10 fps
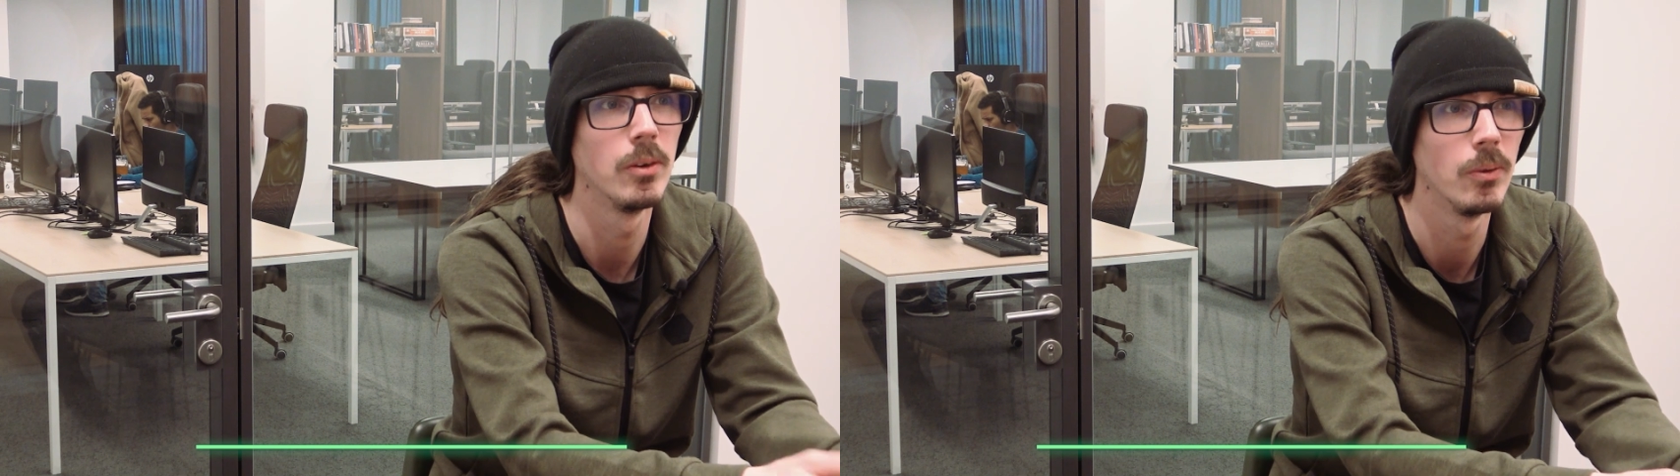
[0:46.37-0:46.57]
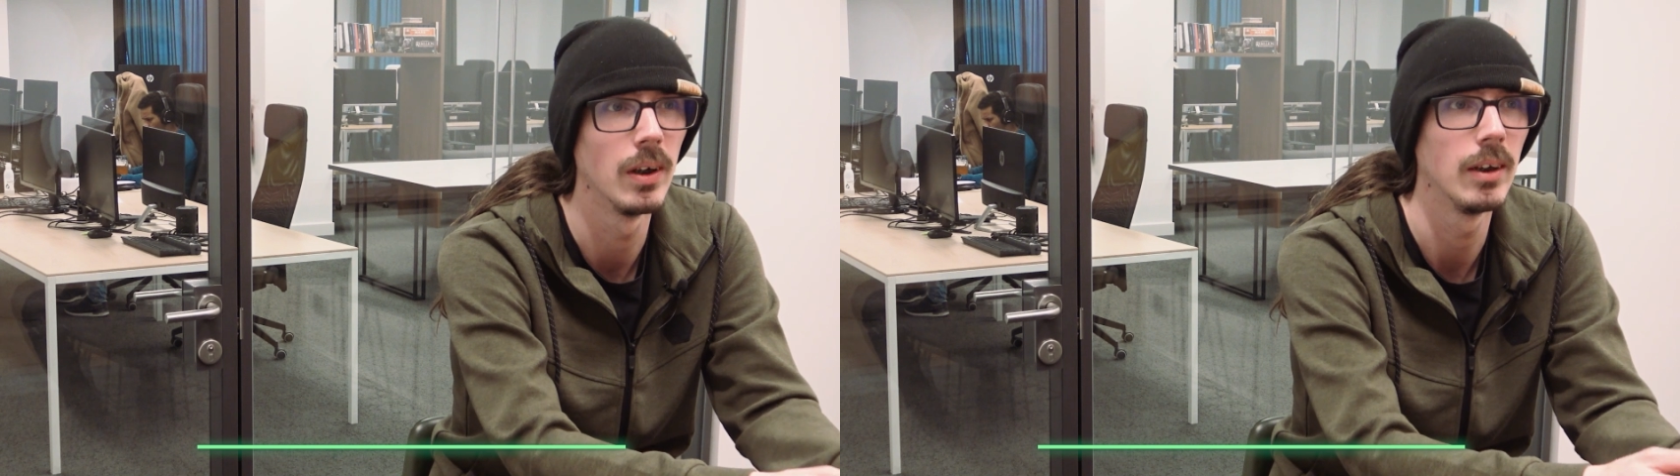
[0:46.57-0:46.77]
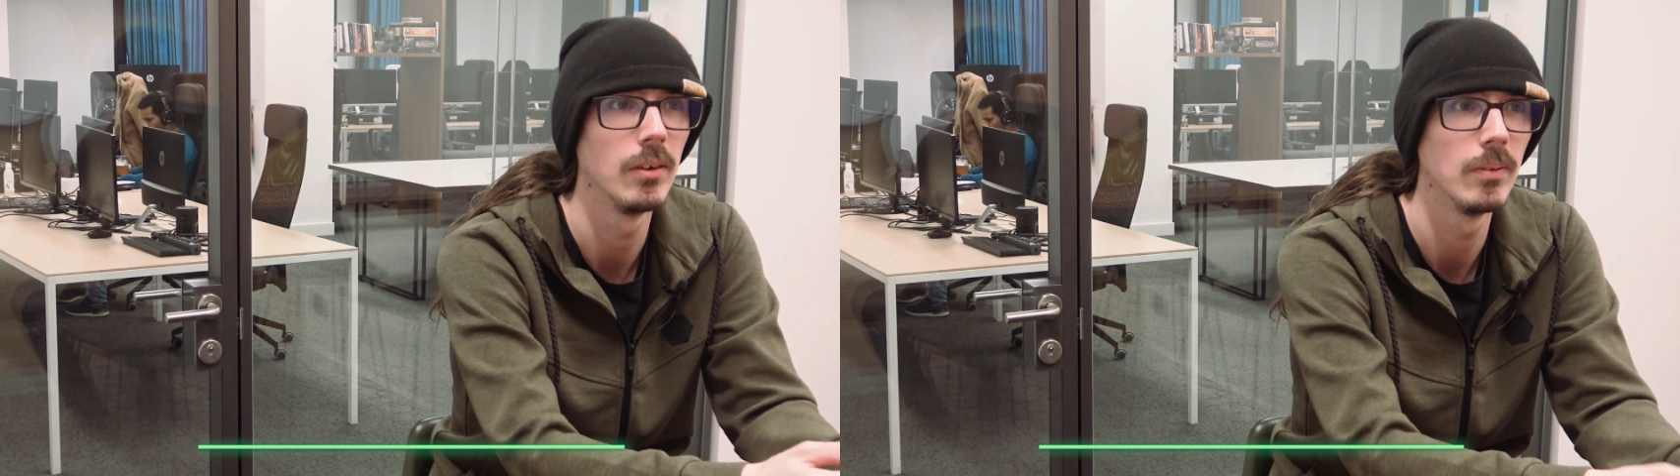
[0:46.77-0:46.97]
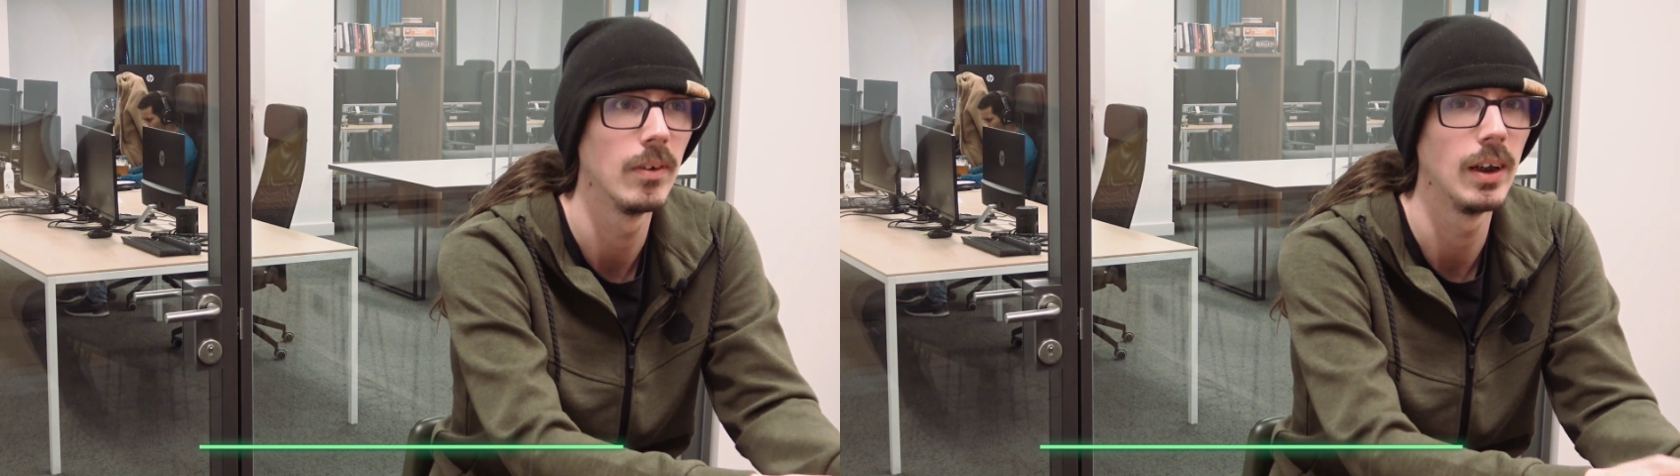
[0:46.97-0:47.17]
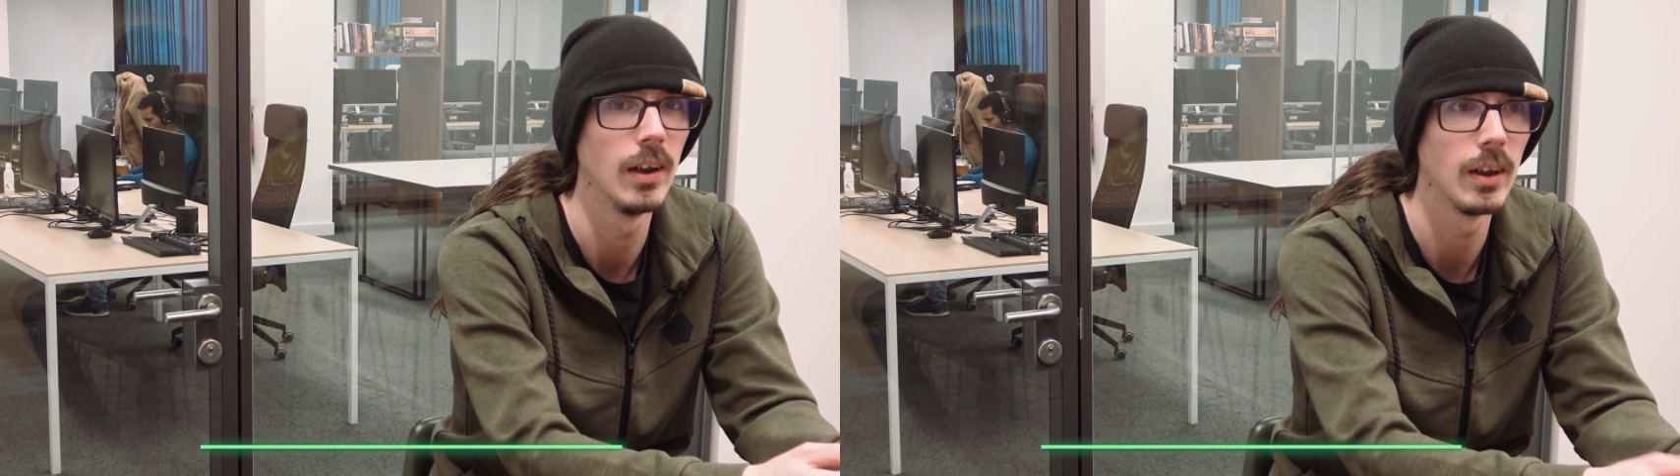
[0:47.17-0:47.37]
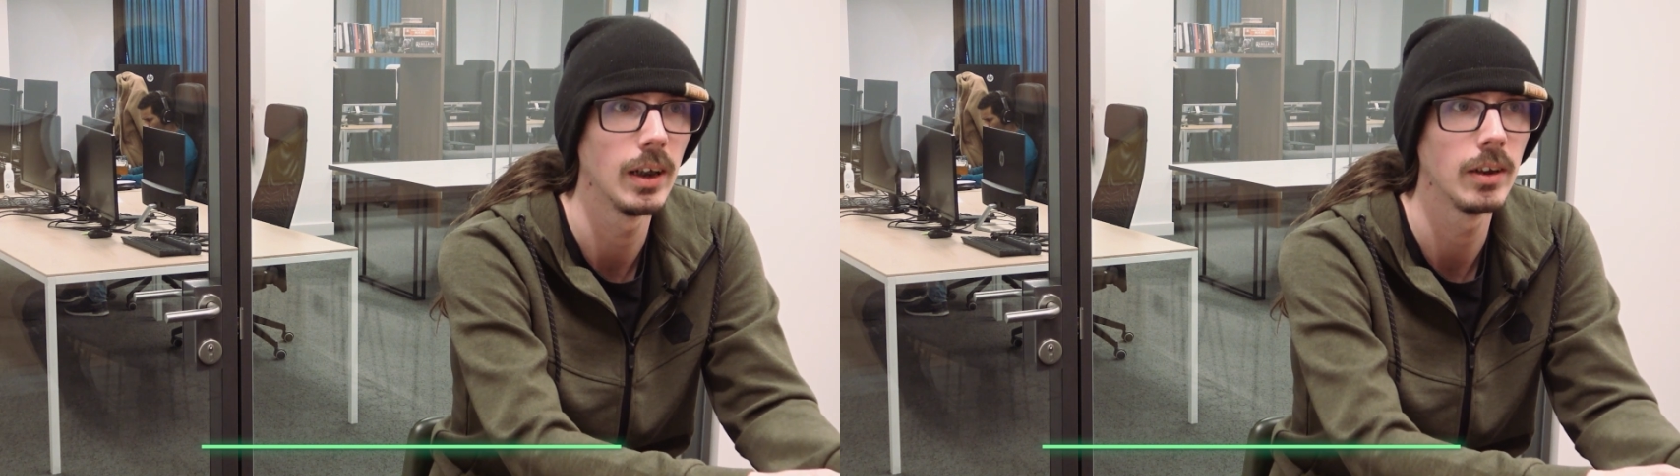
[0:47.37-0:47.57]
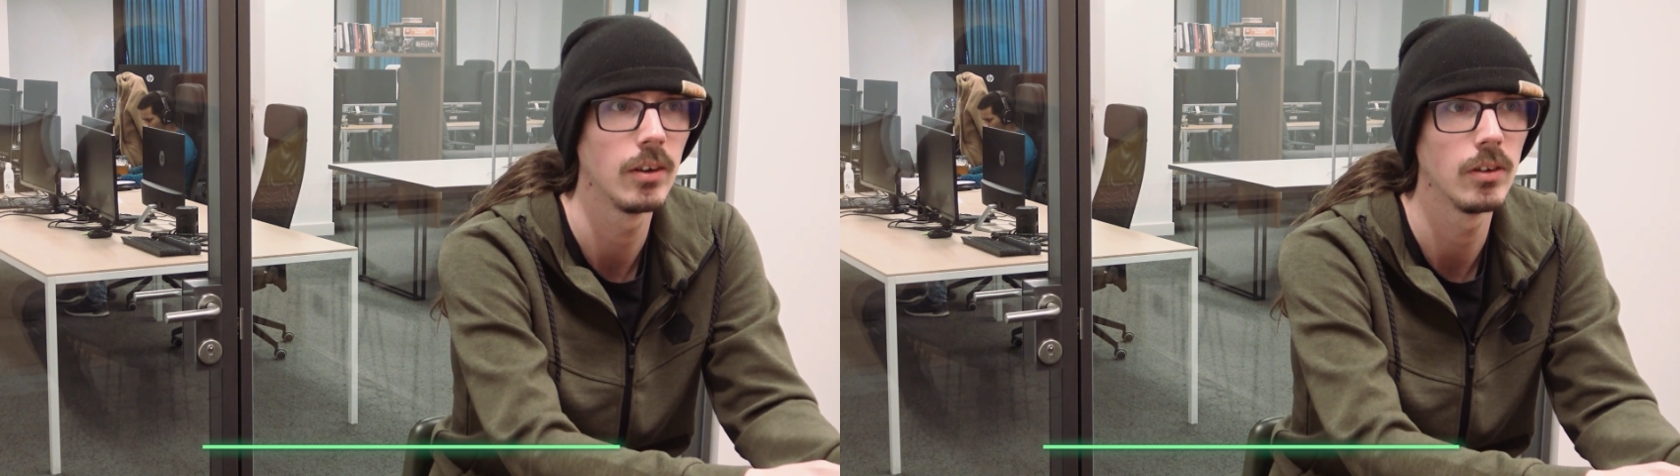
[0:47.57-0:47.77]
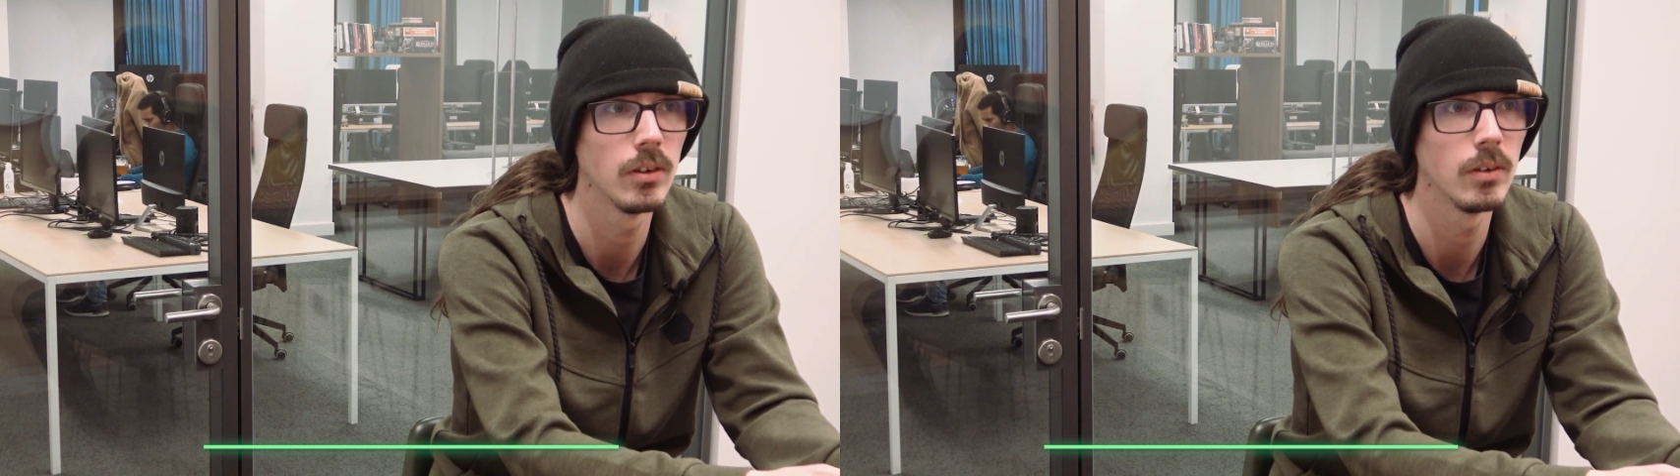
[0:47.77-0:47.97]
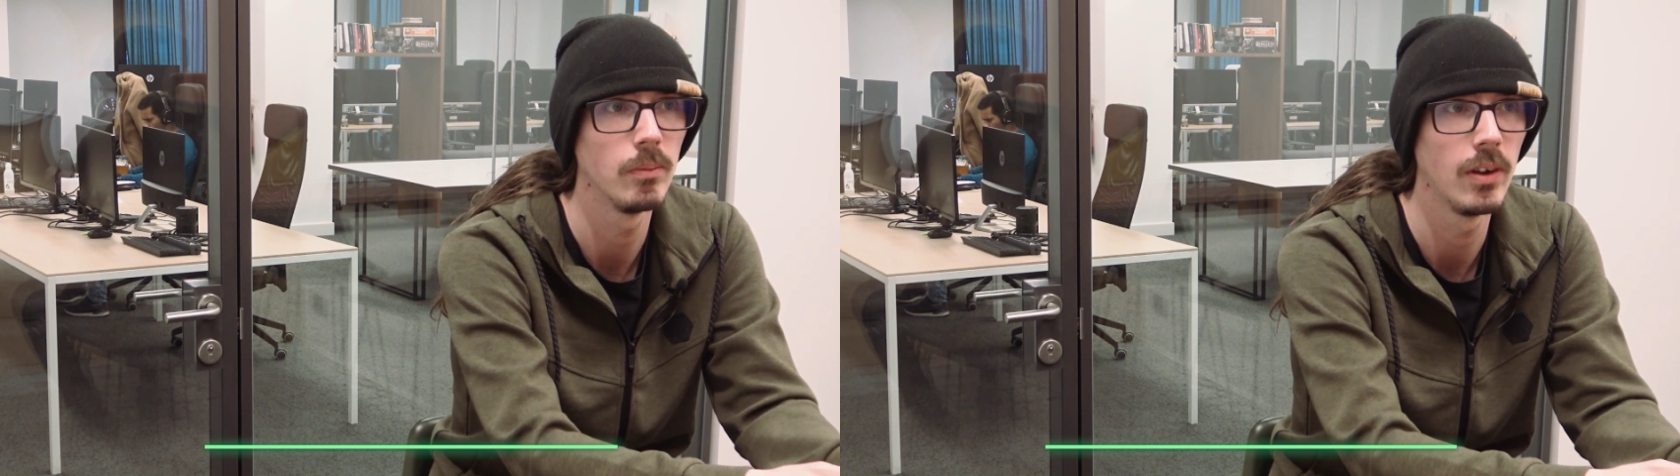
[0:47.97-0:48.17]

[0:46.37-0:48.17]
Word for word: who I really like uh,